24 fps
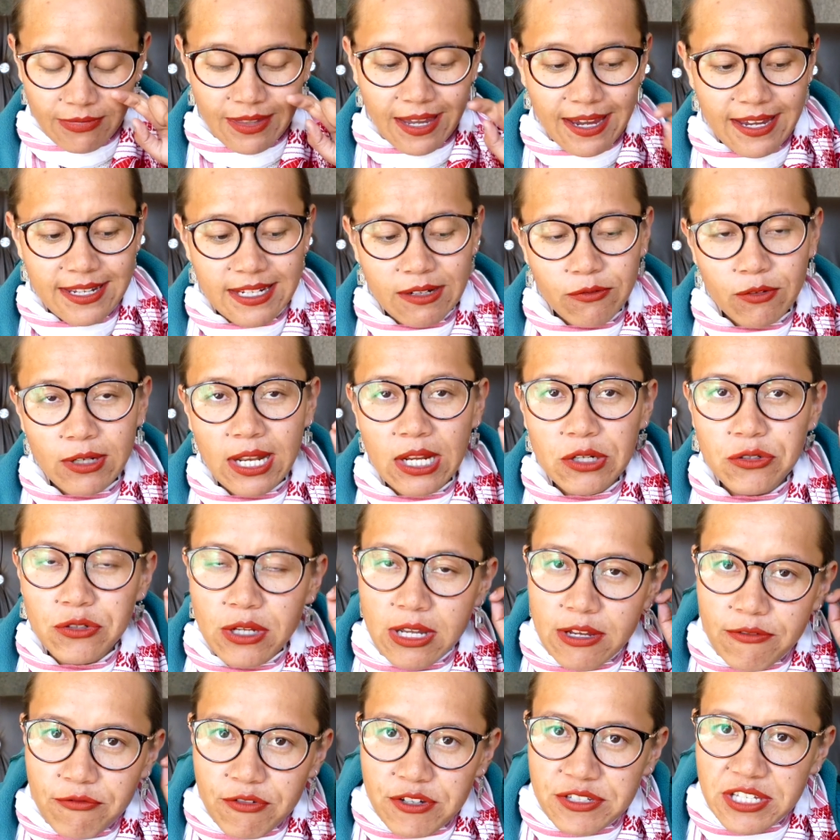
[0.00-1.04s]
And I would like to
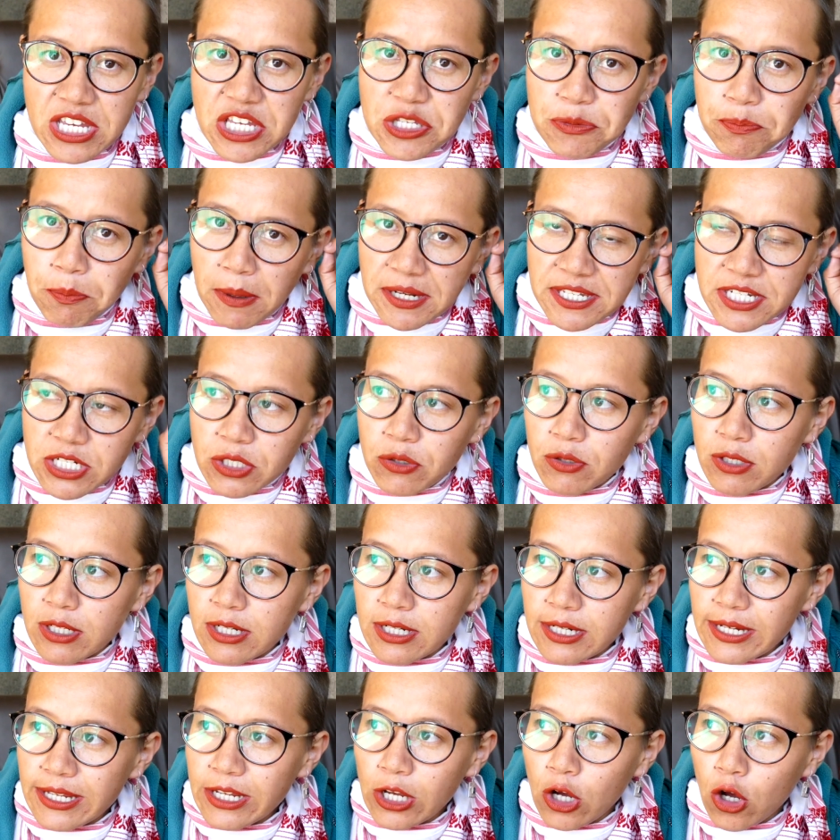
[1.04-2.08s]
emphasize
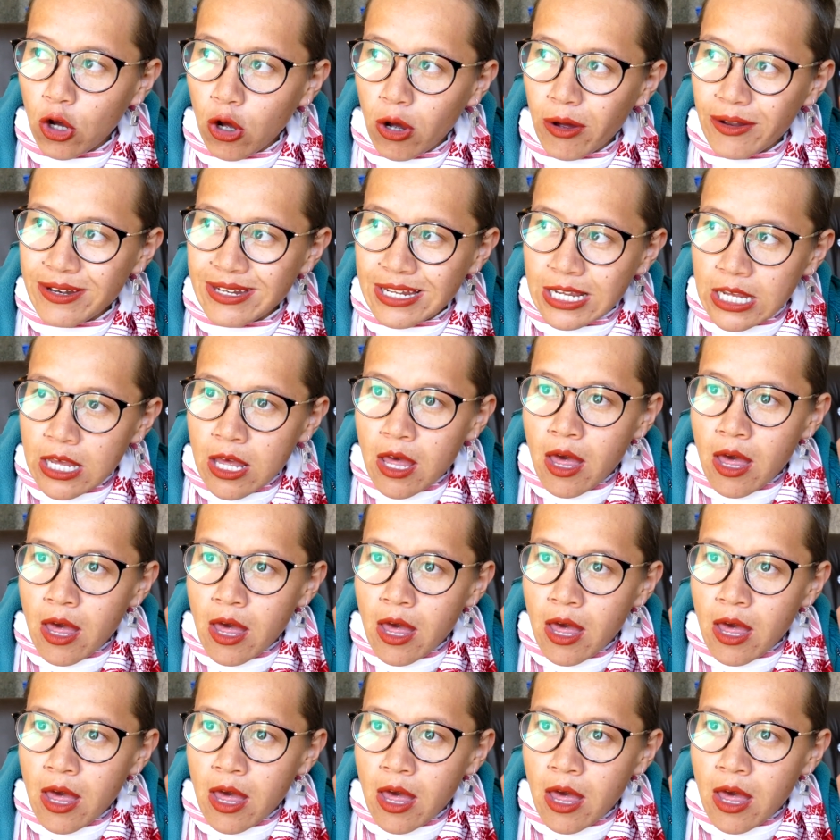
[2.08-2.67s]
particularly on